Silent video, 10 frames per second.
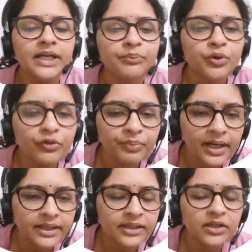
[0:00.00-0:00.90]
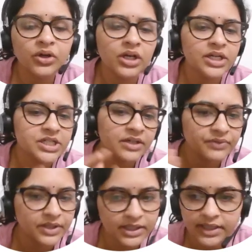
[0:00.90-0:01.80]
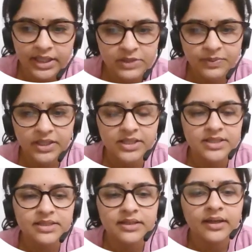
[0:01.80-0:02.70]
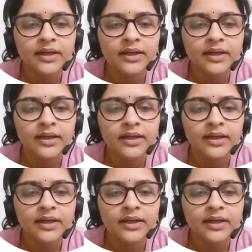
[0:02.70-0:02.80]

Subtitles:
improved practical knowledge and field experience.